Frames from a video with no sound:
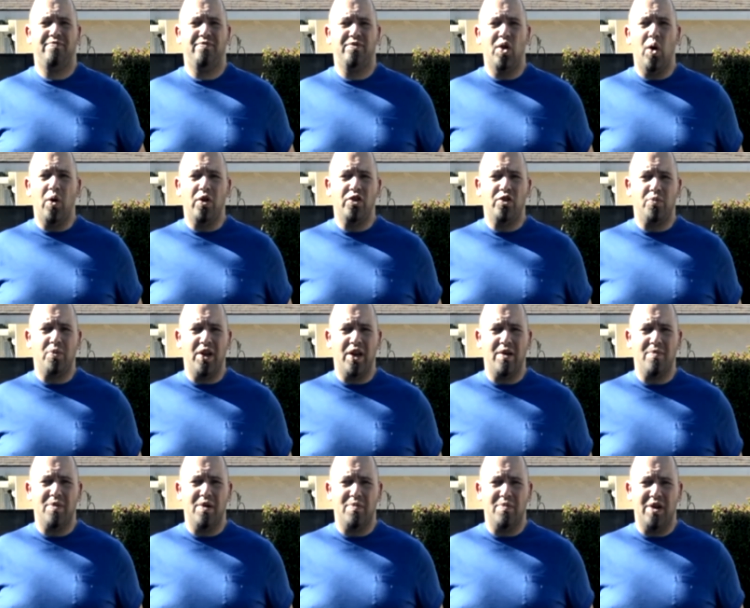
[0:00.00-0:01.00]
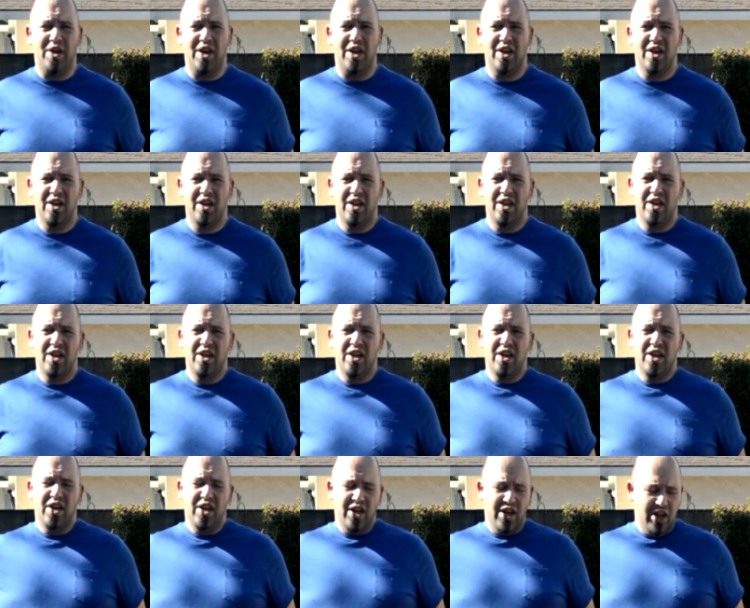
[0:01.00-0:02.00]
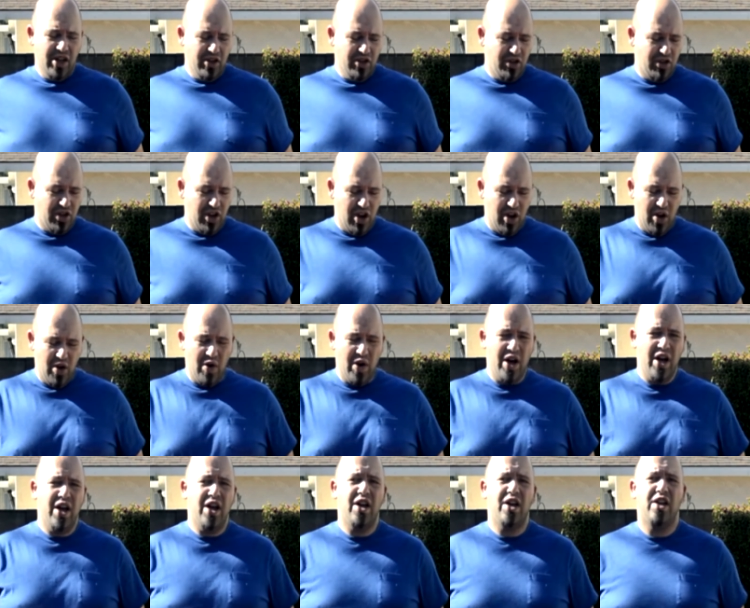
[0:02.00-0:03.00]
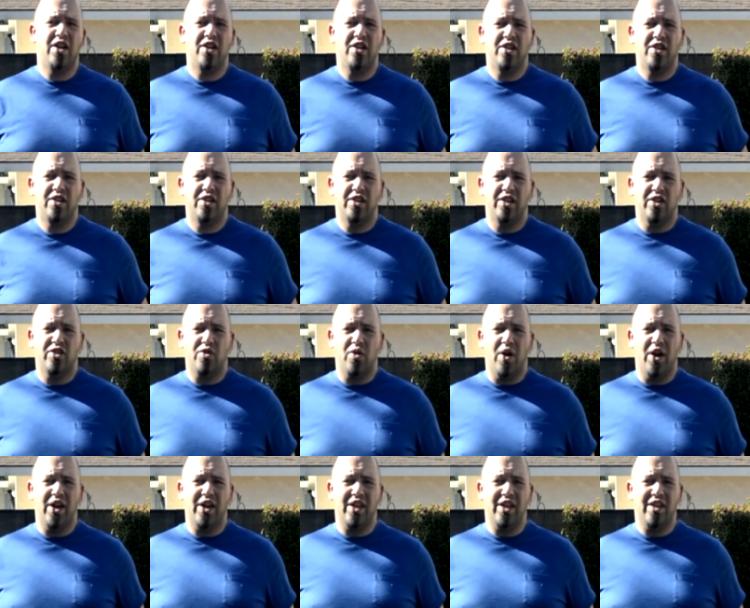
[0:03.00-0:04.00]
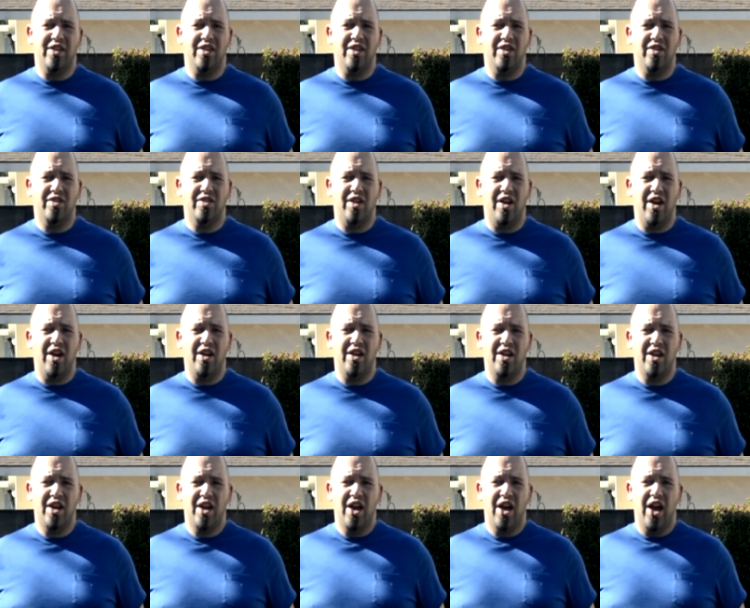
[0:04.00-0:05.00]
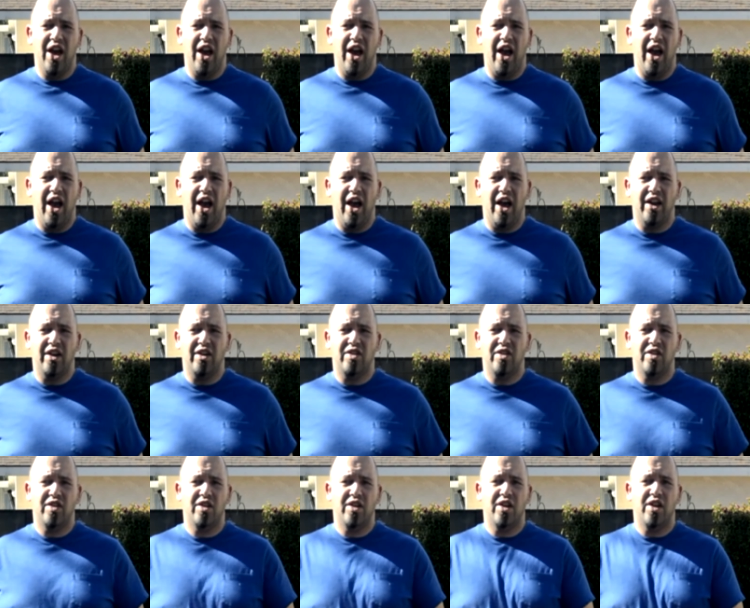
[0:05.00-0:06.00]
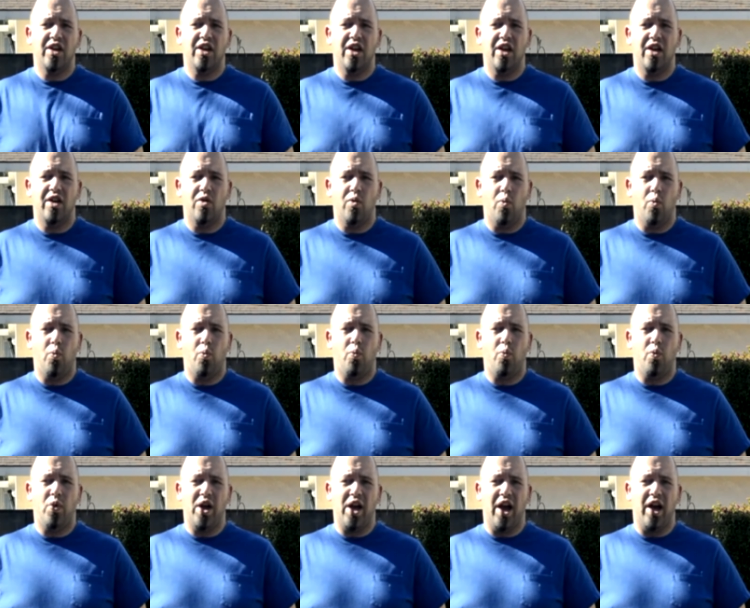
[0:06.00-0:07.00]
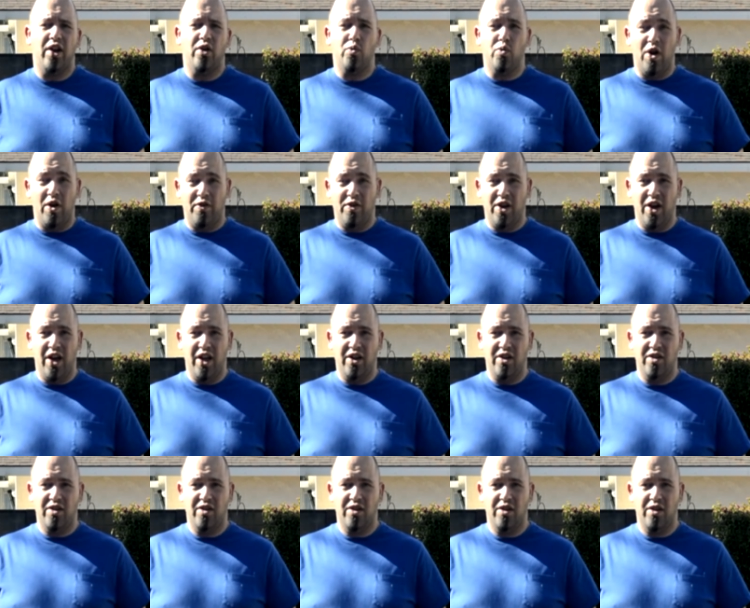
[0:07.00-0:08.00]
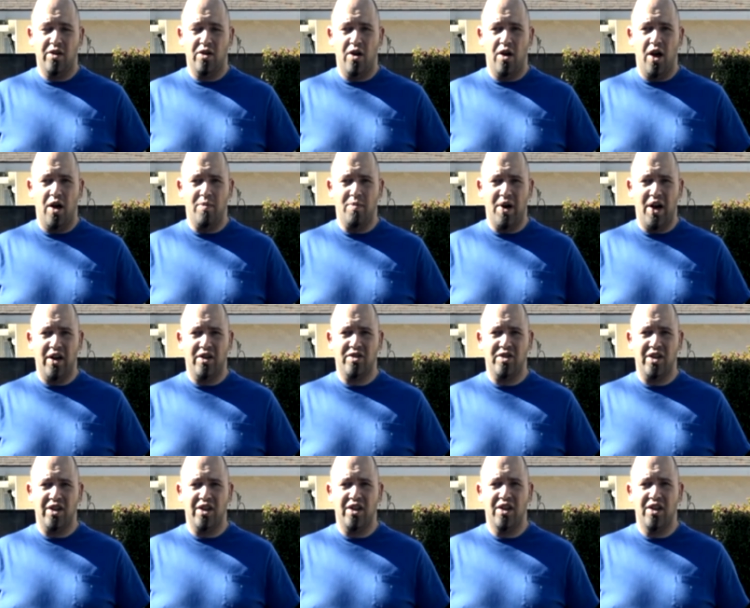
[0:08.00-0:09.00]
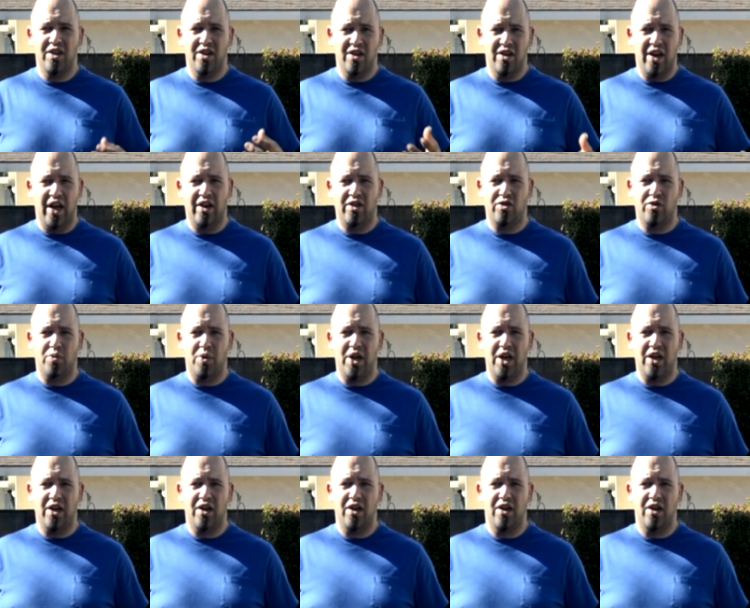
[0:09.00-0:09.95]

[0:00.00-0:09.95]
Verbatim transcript: no one's to blame but me. So let's go ahead and get this done. And we got a rough cut unboxing next week.